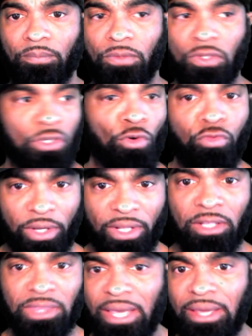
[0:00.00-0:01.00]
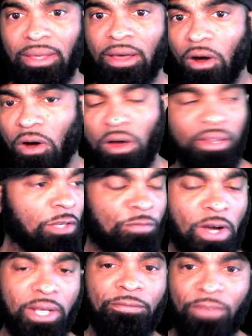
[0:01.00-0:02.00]
You really think all these
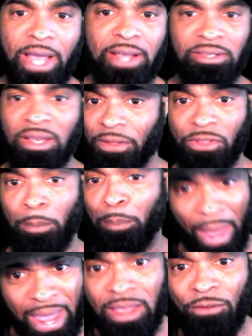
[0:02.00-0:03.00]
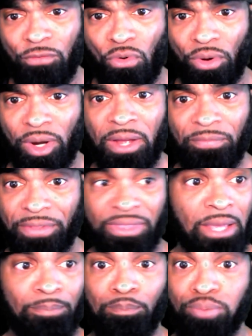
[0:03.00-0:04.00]
fucking fights that they're paying for, that
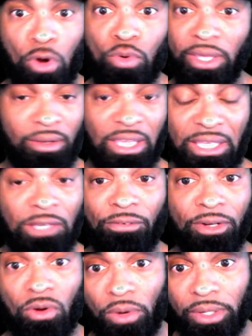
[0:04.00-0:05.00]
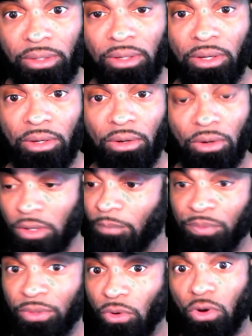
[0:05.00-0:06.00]
they broke even on or
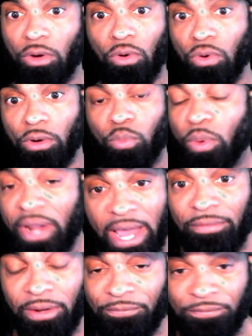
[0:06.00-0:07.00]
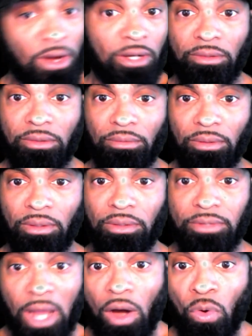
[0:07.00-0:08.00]
whatever the fuck?
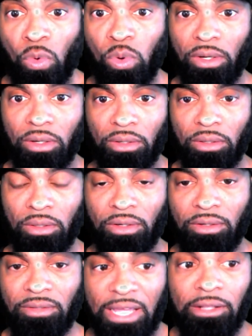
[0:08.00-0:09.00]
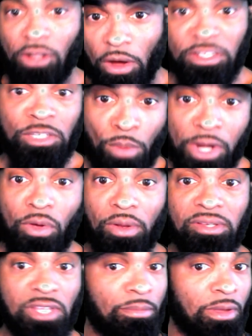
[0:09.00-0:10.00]
No! They lost money on
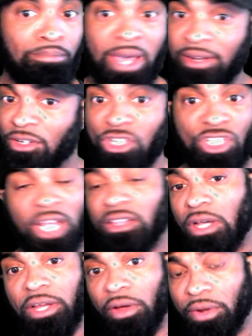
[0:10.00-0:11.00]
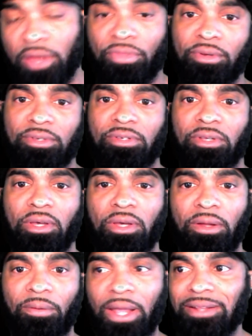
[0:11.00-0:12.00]
some and made a shit ton on others.
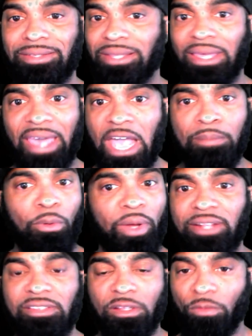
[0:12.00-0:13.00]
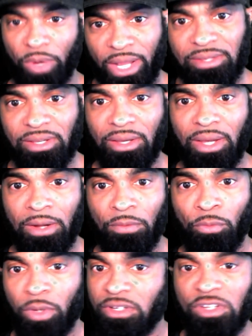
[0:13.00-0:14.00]
It's the gamble, it's the risk,
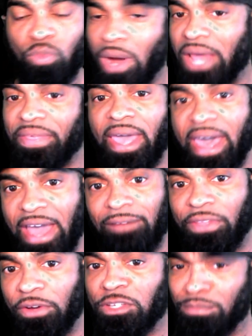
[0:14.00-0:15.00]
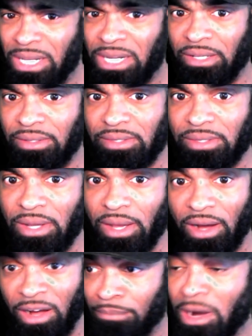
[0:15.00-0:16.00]
which is why they have those meetings
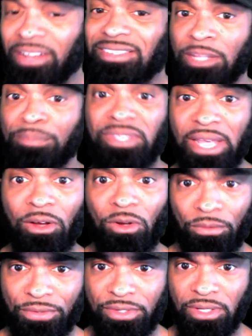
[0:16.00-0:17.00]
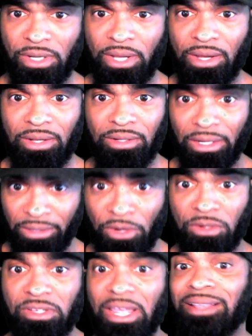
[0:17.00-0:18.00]
amongst themselves. The
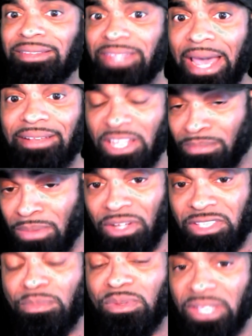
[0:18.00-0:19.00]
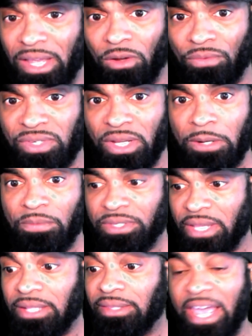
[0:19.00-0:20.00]
leaders, execs amongst themselves,
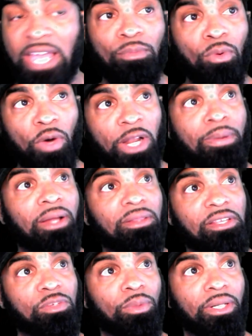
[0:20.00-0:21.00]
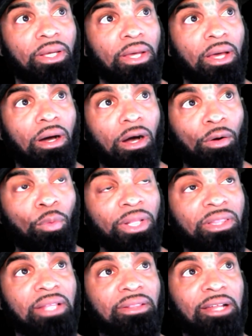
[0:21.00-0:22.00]
say, damn, well, what about this one? Oh, we
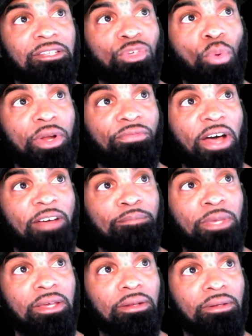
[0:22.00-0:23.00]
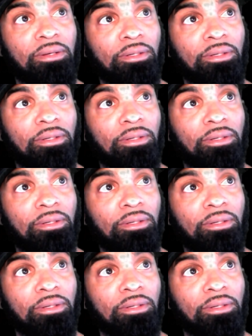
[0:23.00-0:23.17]
think that's $25 million.